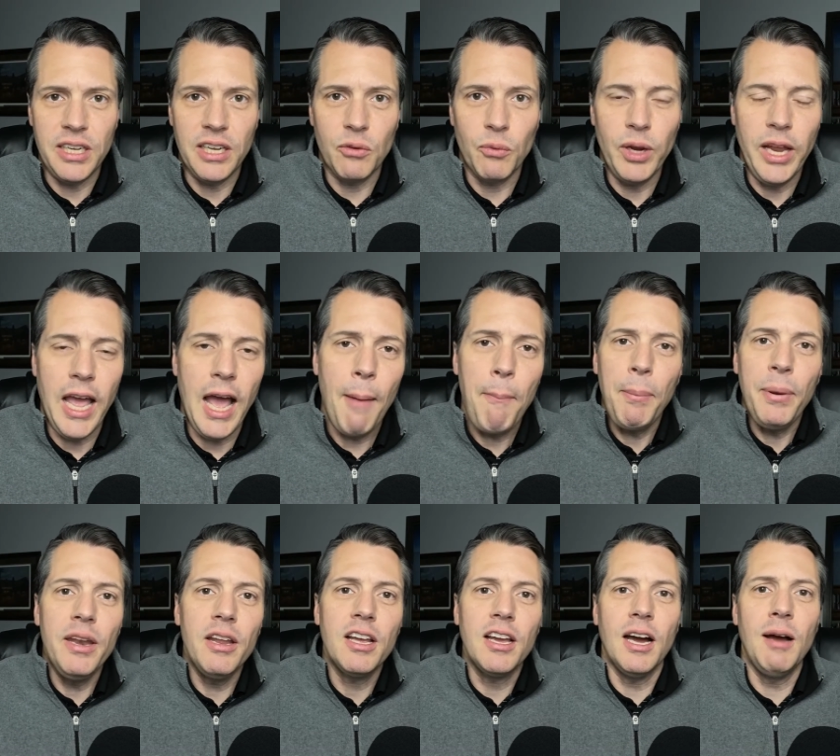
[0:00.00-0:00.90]
and we
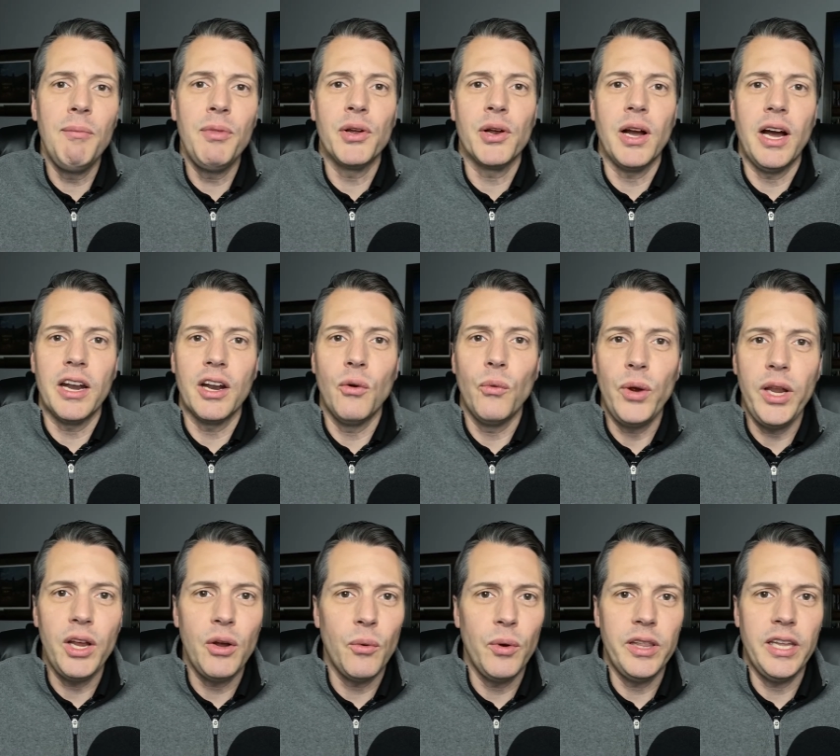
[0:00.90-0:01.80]
happened to come there on a
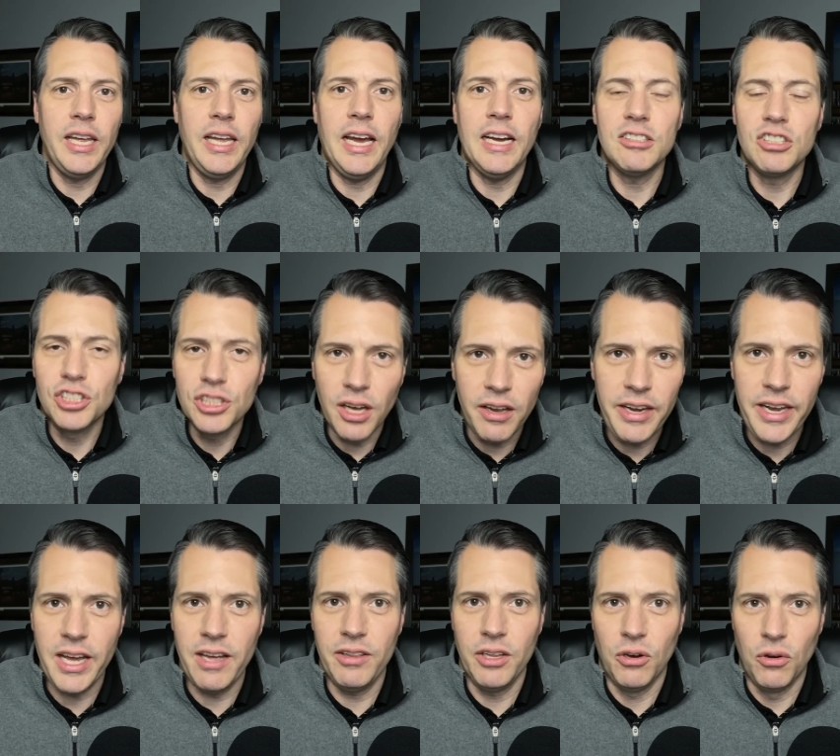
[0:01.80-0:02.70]
week when they had shut
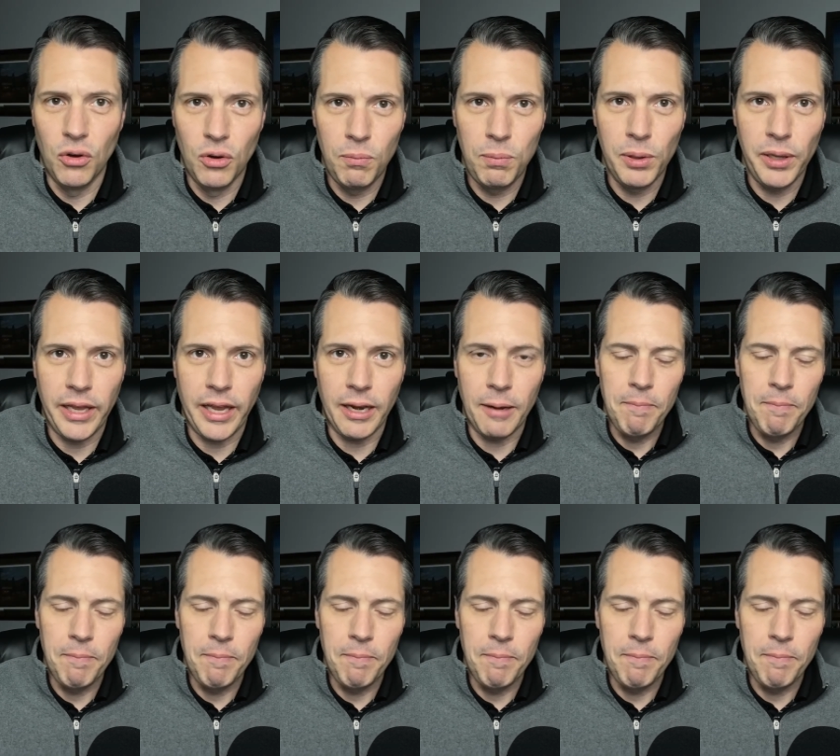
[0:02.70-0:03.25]
down the whole plant.